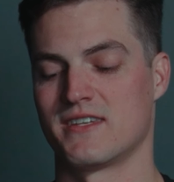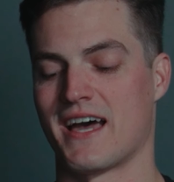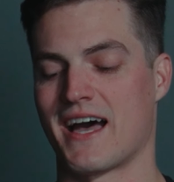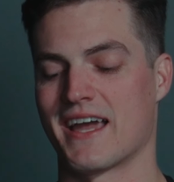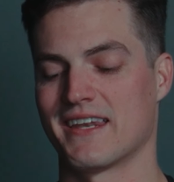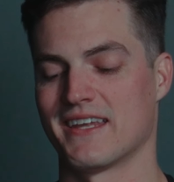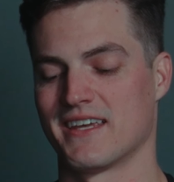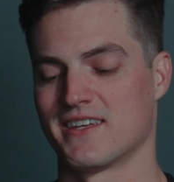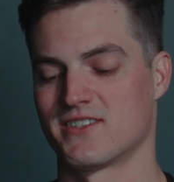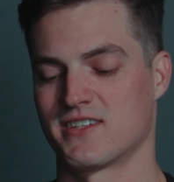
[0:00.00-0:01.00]
9,
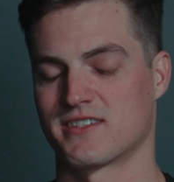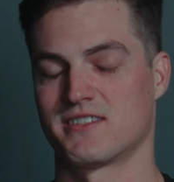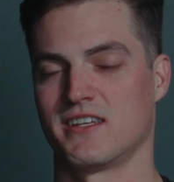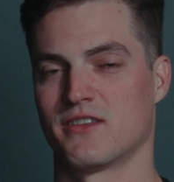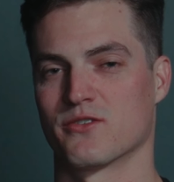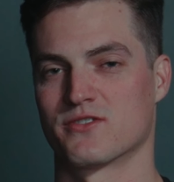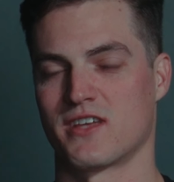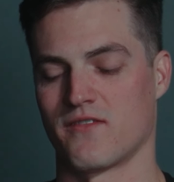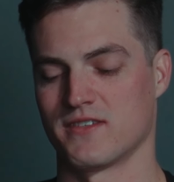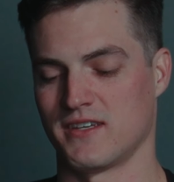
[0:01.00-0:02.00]
16 through
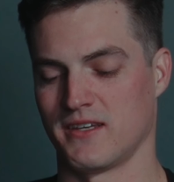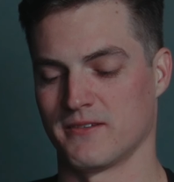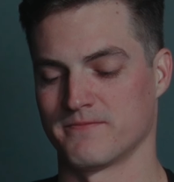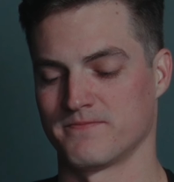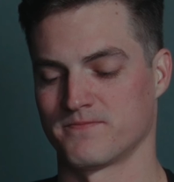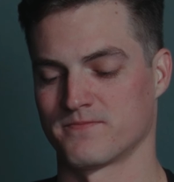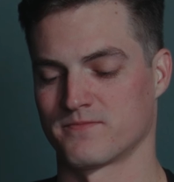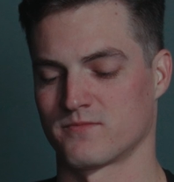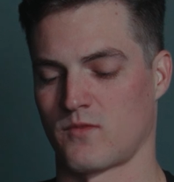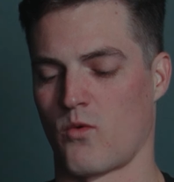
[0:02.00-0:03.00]
17.
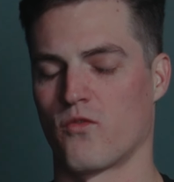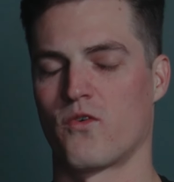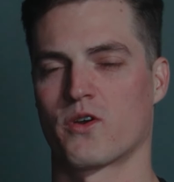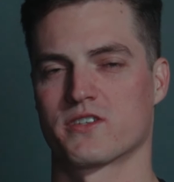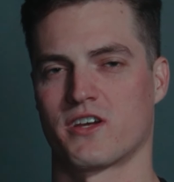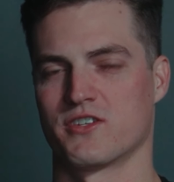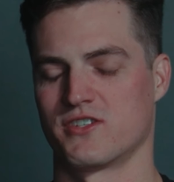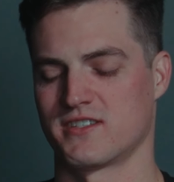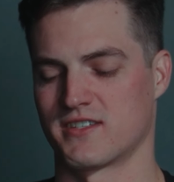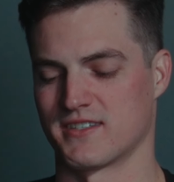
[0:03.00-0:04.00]
We'll focus on
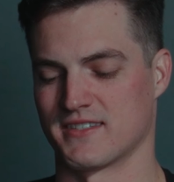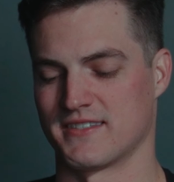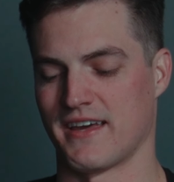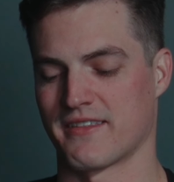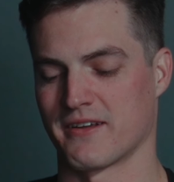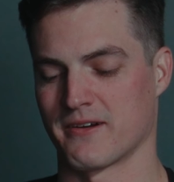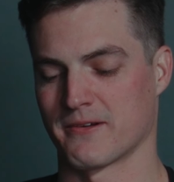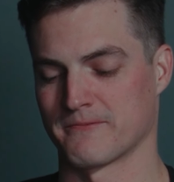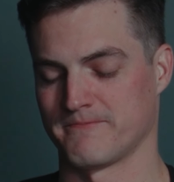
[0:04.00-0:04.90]
Jesus' death here.